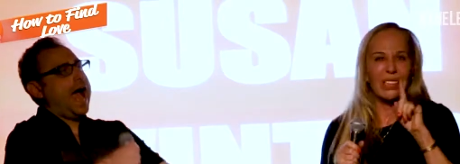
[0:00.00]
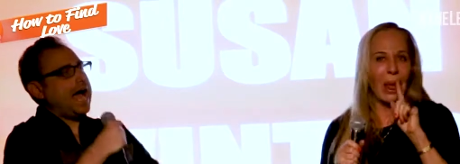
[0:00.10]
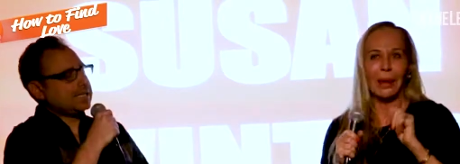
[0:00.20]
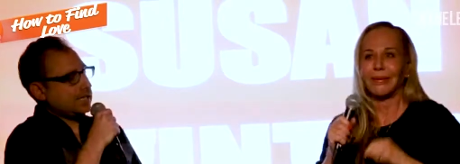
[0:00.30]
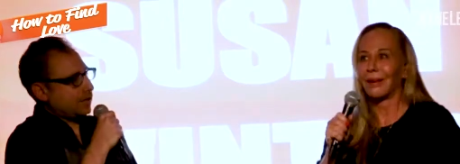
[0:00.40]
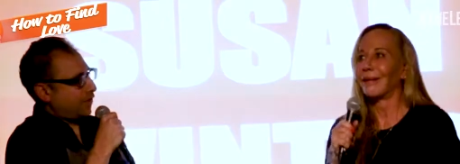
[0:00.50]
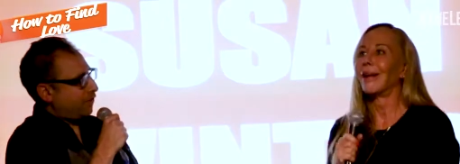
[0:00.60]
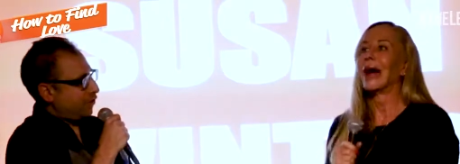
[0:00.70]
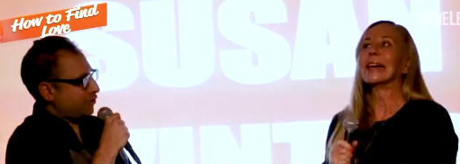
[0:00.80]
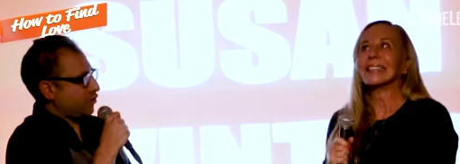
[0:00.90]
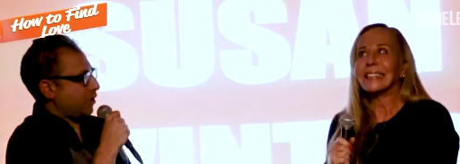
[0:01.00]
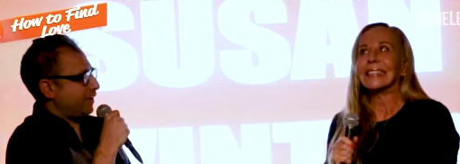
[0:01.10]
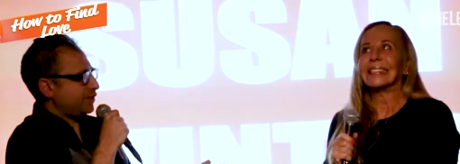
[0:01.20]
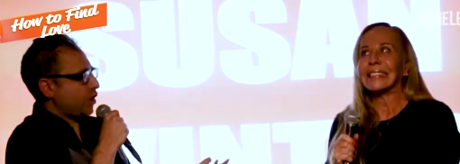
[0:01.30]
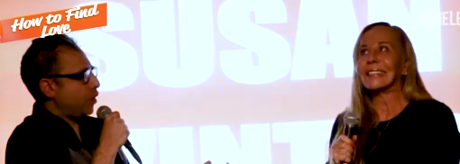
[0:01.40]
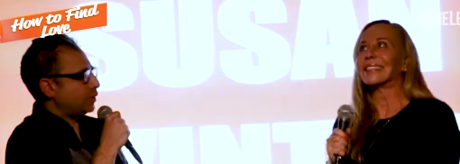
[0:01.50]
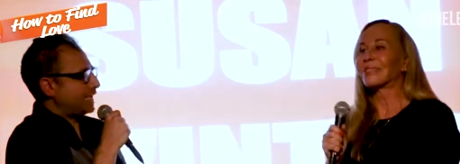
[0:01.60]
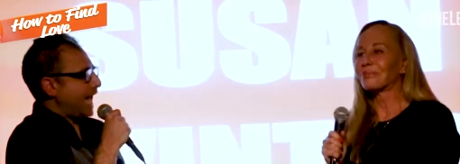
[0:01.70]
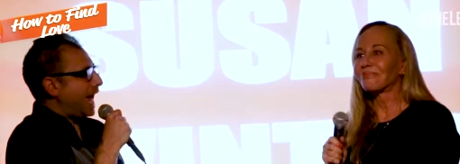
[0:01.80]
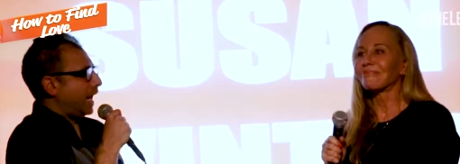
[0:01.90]
Speaker 1: That's like a full service
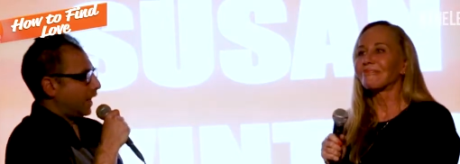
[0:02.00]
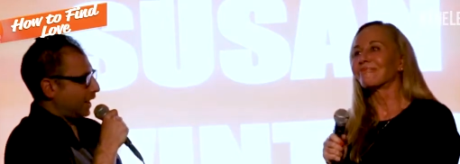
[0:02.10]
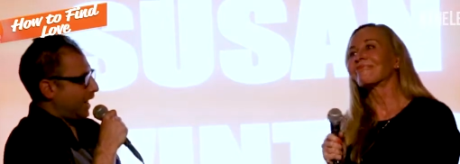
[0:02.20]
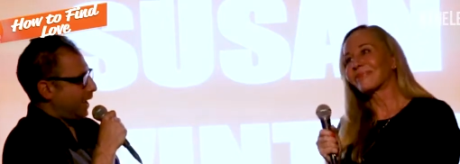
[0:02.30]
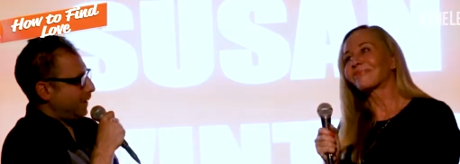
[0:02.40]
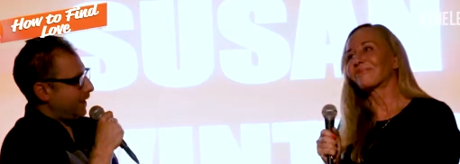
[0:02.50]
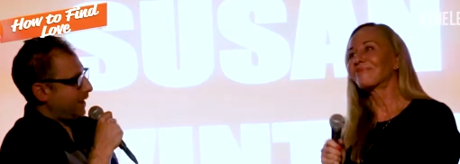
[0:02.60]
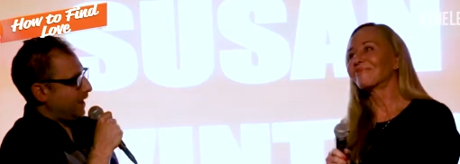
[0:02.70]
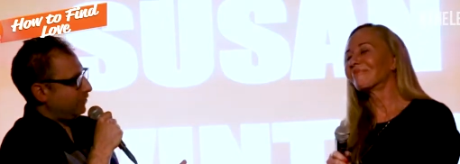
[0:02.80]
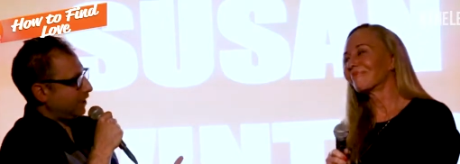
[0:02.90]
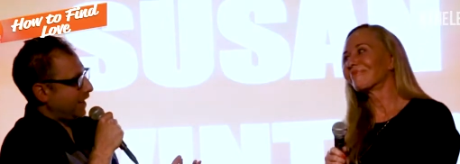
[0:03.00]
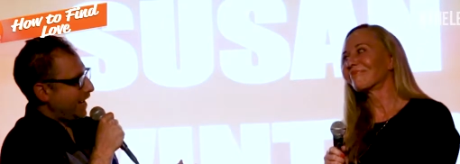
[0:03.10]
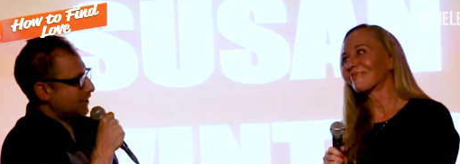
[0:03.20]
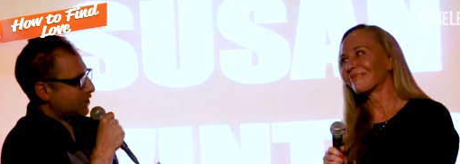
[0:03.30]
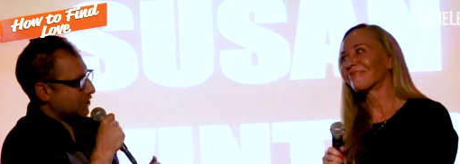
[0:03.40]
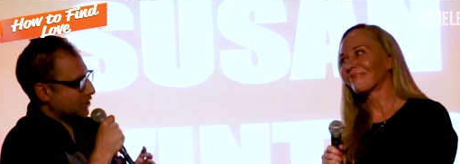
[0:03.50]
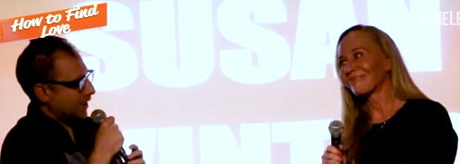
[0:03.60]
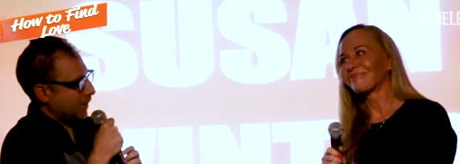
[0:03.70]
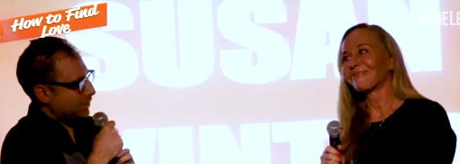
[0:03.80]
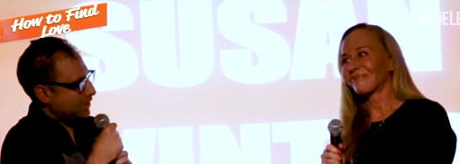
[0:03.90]
hotel. I mean, in
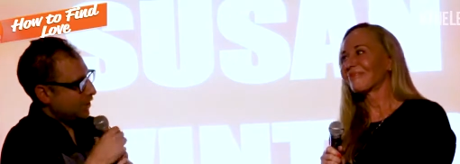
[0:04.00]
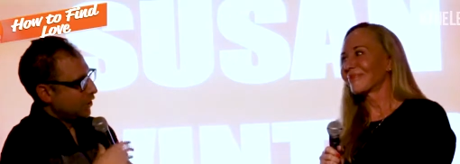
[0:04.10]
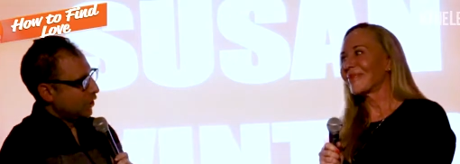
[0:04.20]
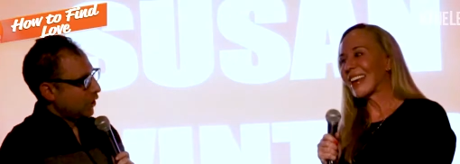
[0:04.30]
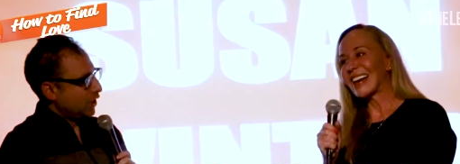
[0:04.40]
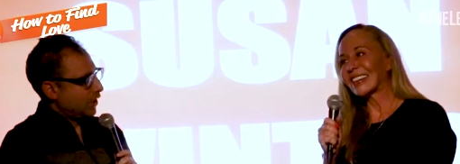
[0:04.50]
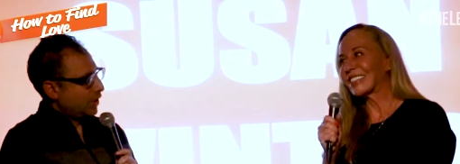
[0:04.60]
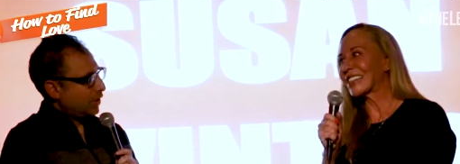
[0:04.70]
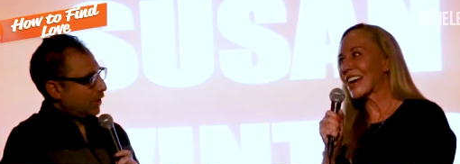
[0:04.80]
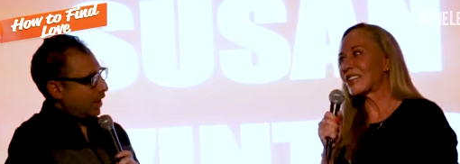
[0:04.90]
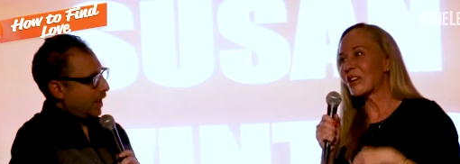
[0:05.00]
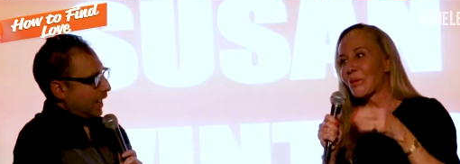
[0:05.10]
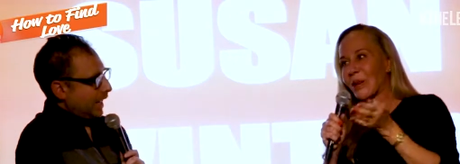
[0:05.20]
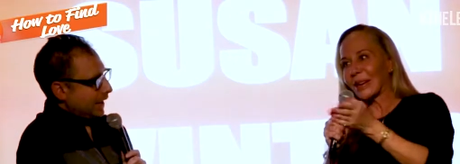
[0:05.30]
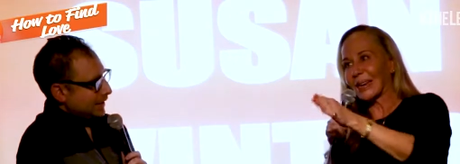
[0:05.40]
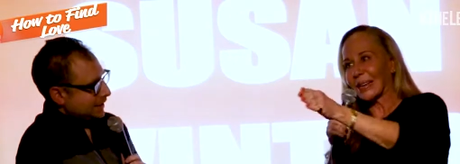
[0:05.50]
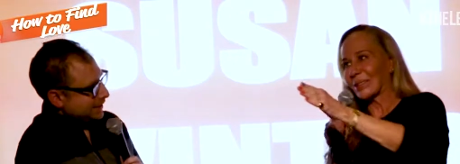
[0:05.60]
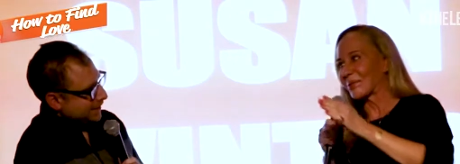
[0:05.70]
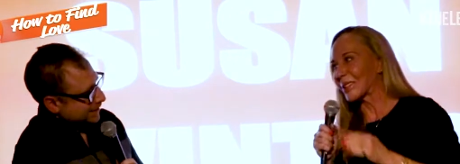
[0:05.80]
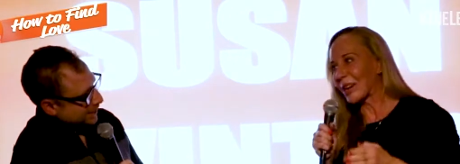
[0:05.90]
relationships.
Speaker 2: Yeah, because you got to know where to
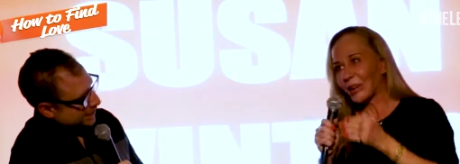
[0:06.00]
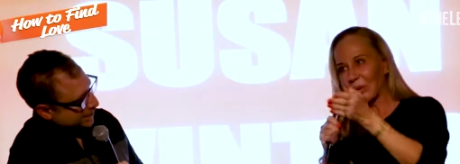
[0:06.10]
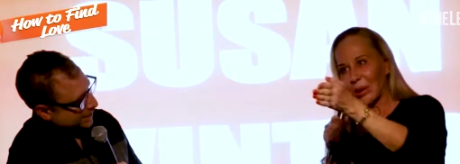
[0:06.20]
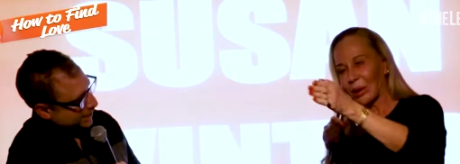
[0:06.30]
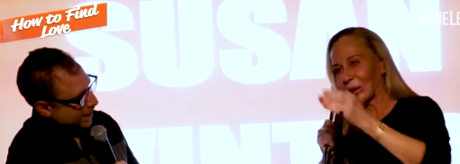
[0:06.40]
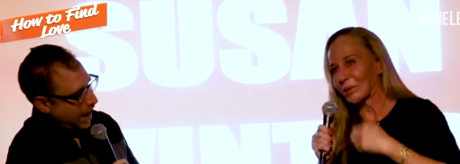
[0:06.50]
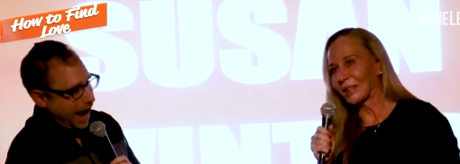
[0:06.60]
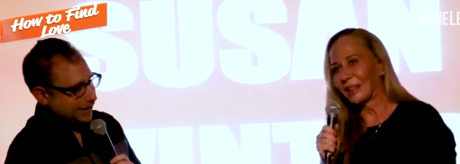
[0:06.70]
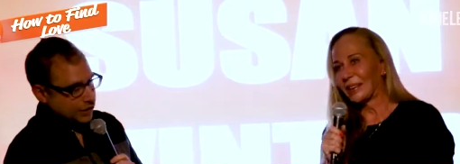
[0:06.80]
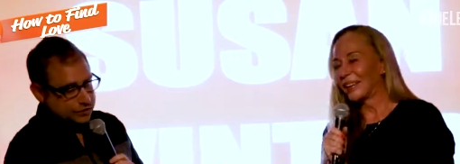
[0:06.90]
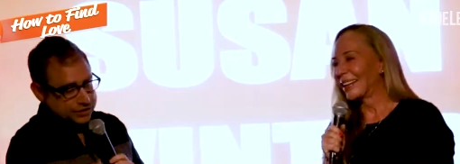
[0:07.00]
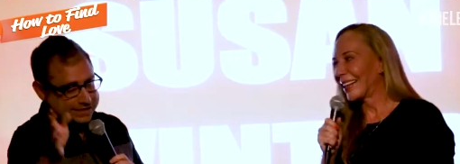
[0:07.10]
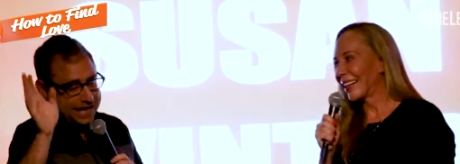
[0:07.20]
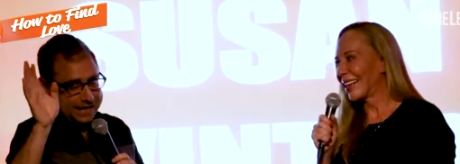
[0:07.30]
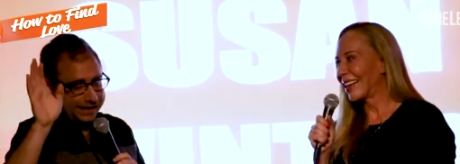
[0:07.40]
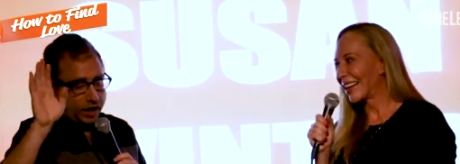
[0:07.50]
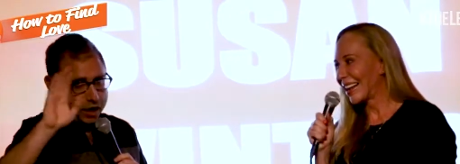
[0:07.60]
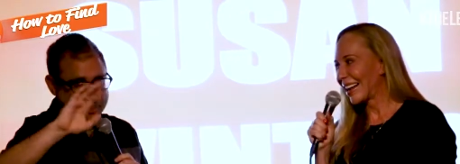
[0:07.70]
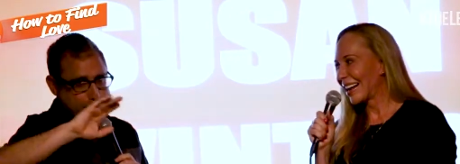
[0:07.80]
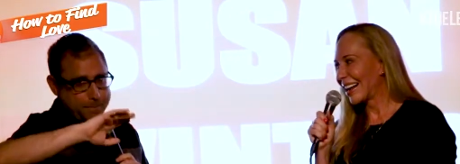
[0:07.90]
get them. You got to go to the heart.
Speaker 1: I think you just got like
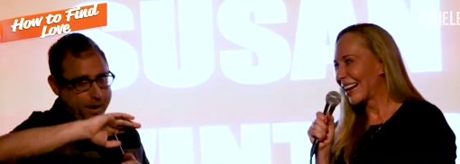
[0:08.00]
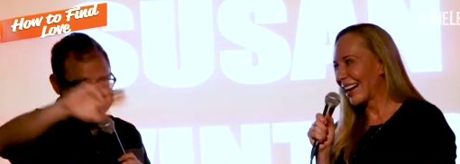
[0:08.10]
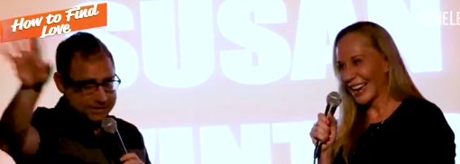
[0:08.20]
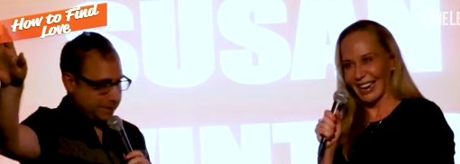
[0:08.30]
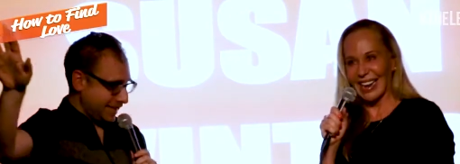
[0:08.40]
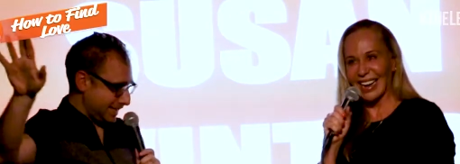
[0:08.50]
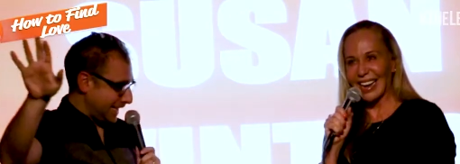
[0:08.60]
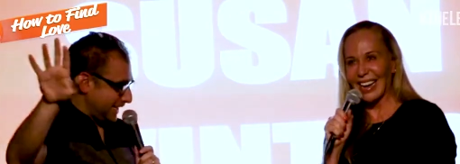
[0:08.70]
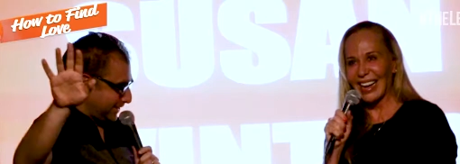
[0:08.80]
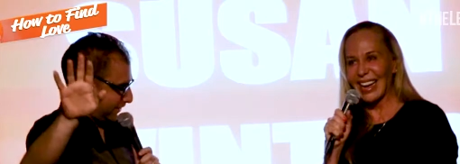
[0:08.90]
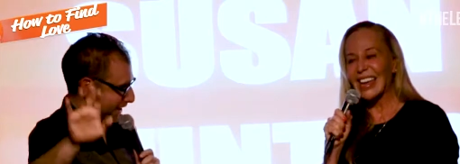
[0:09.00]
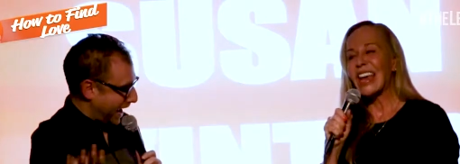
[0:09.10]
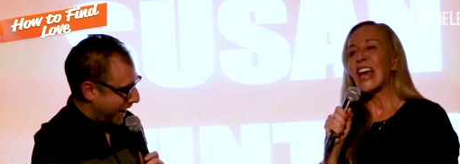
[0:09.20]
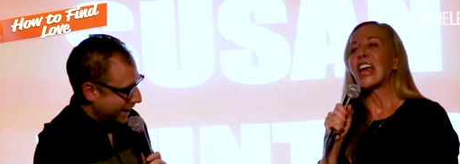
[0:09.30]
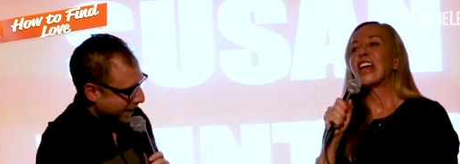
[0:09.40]
a bunch of business for that.